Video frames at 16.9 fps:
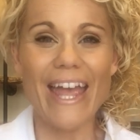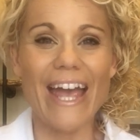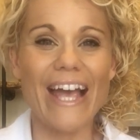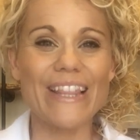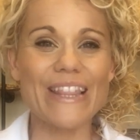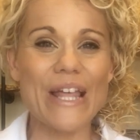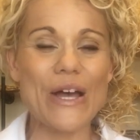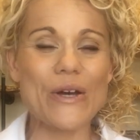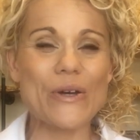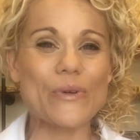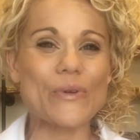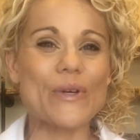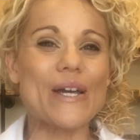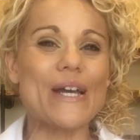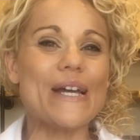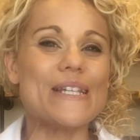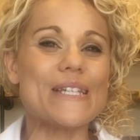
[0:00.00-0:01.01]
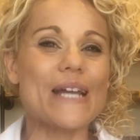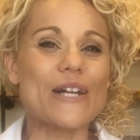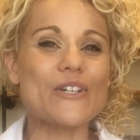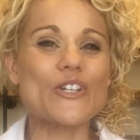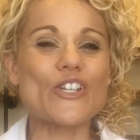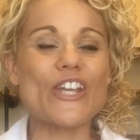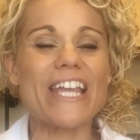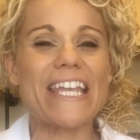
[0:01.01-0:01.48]
Hello,
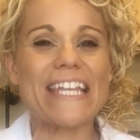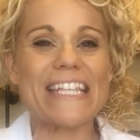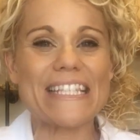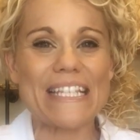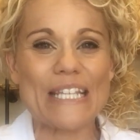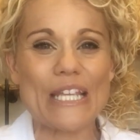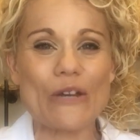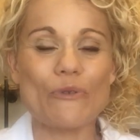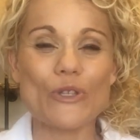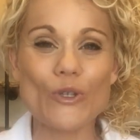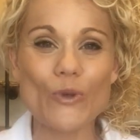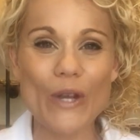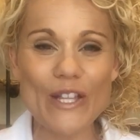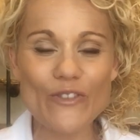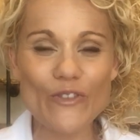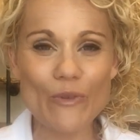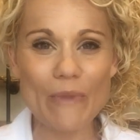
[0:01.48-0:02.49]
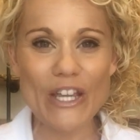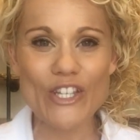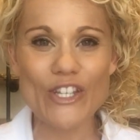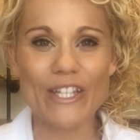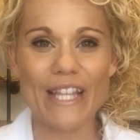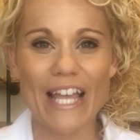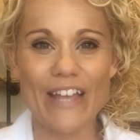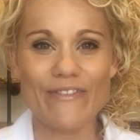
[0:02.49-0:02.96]
Dr. Jay Hitson here with
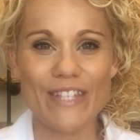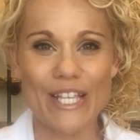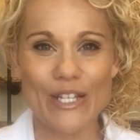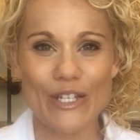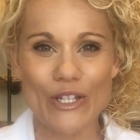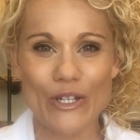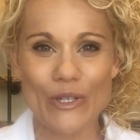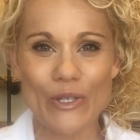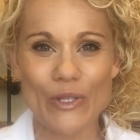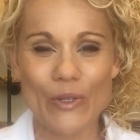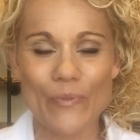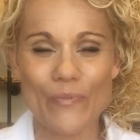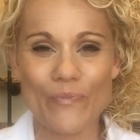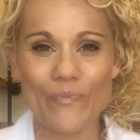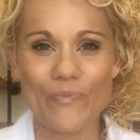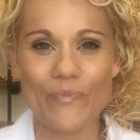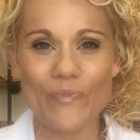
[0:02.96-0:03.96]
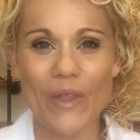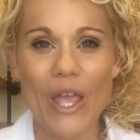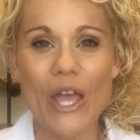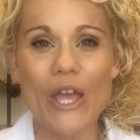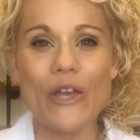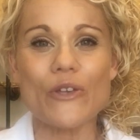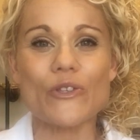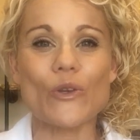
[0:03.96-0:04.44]
Transformation Life Centers.
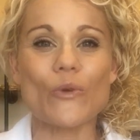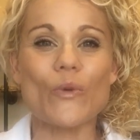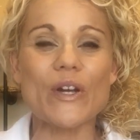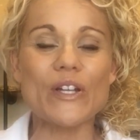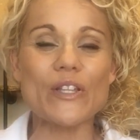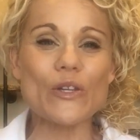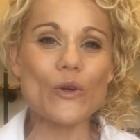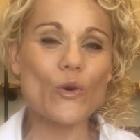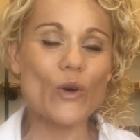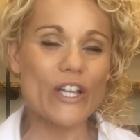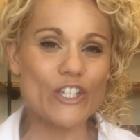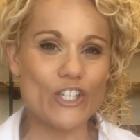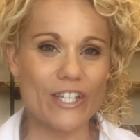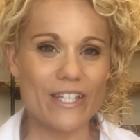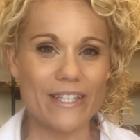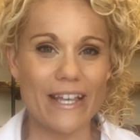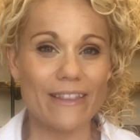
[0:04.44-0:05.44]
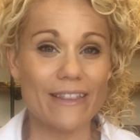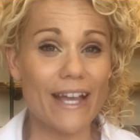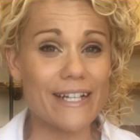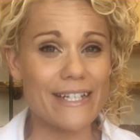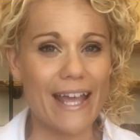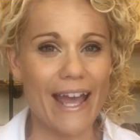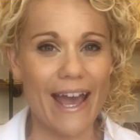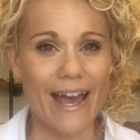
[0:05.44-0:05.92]
So one of the questions I
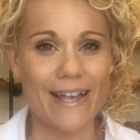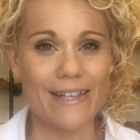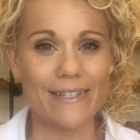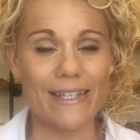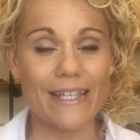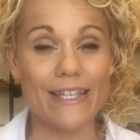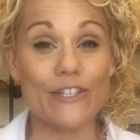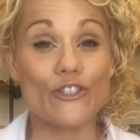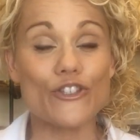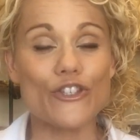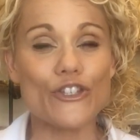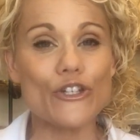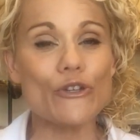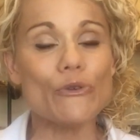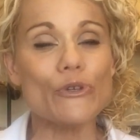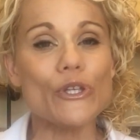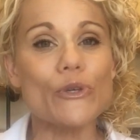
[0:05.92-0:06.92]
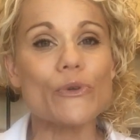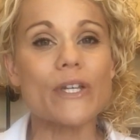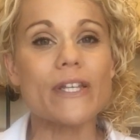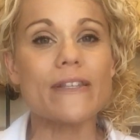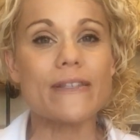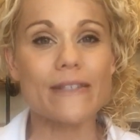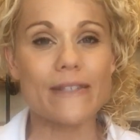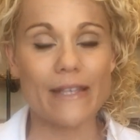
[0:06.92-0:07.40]
like to ask is, do you
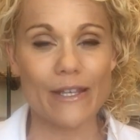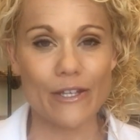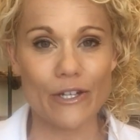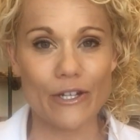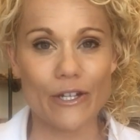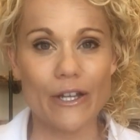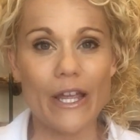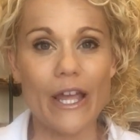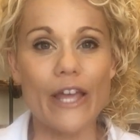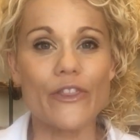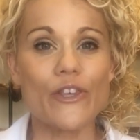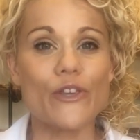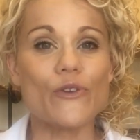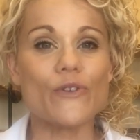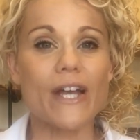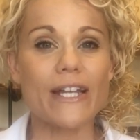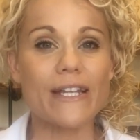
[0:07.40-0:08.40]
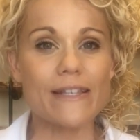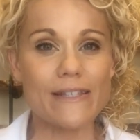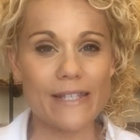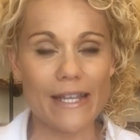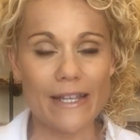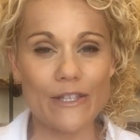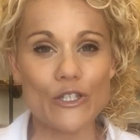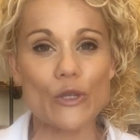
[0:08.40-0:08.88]
consider the United
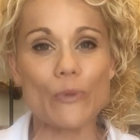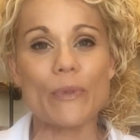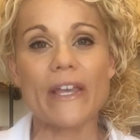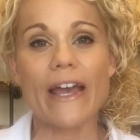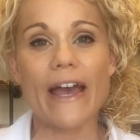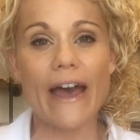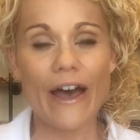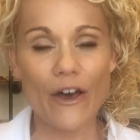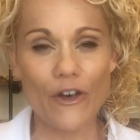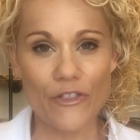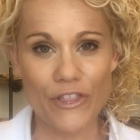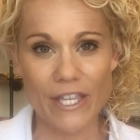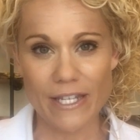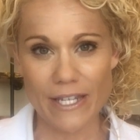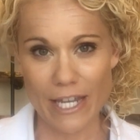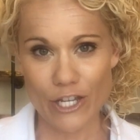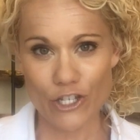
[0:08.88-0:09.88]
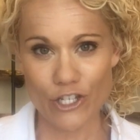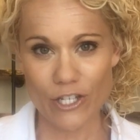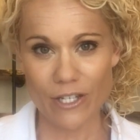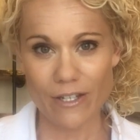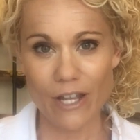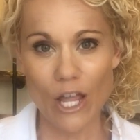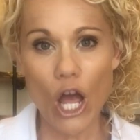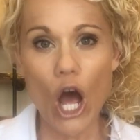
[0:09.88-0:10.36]
States to be a healthy
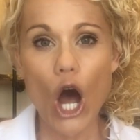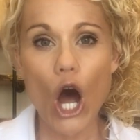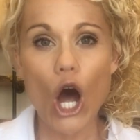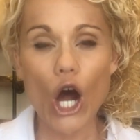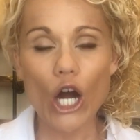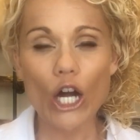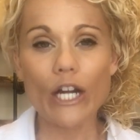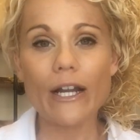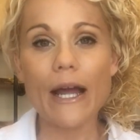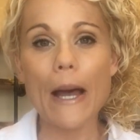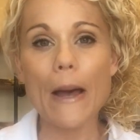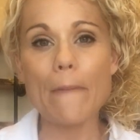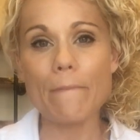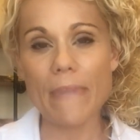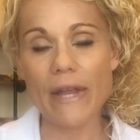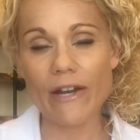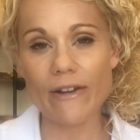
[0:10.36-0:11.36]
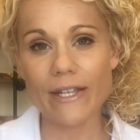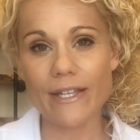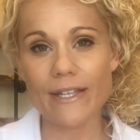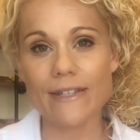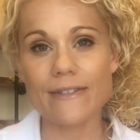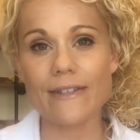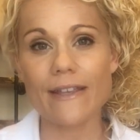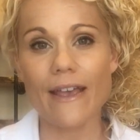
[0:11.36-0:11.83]
nation? Are
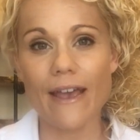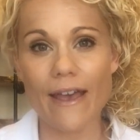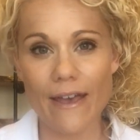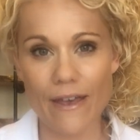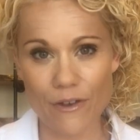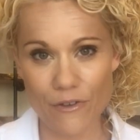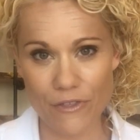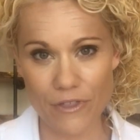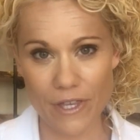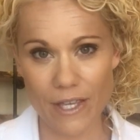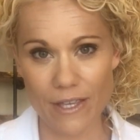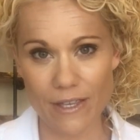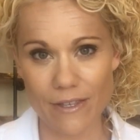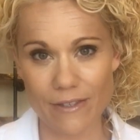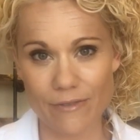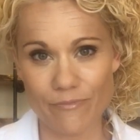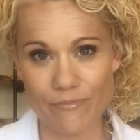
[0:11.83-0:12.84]
Americans healthy?